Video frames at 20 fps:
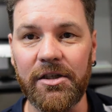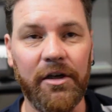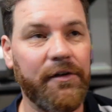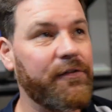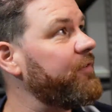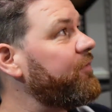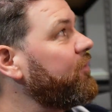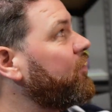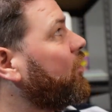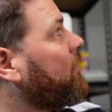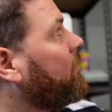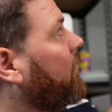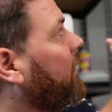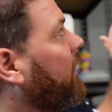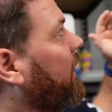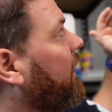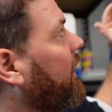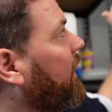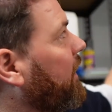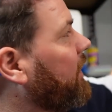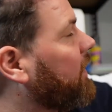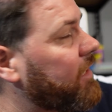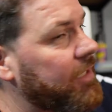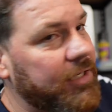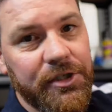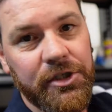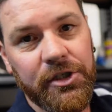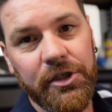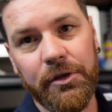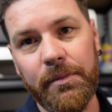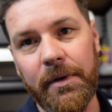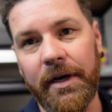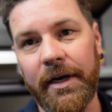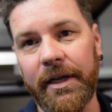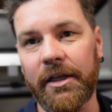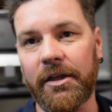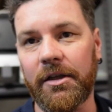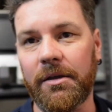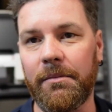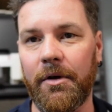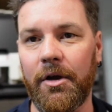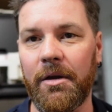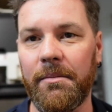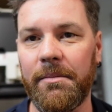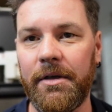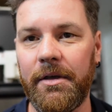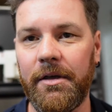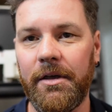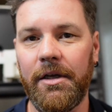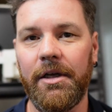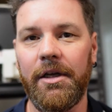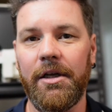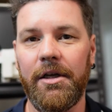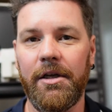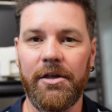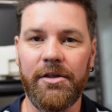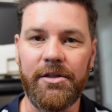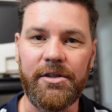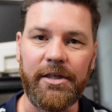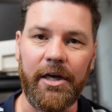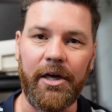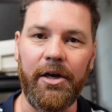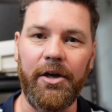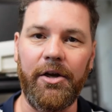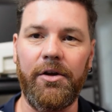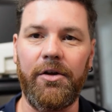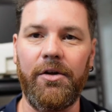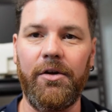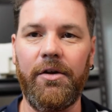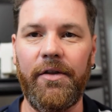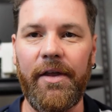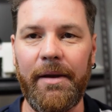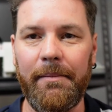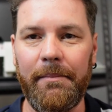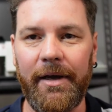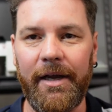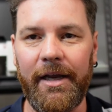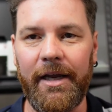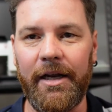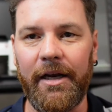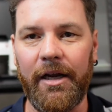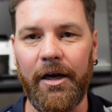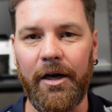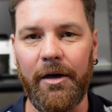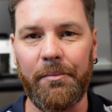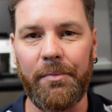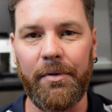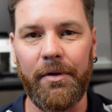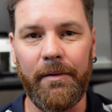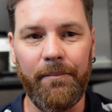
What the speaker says: I've even got my air conditioner running at the moment, so that may end up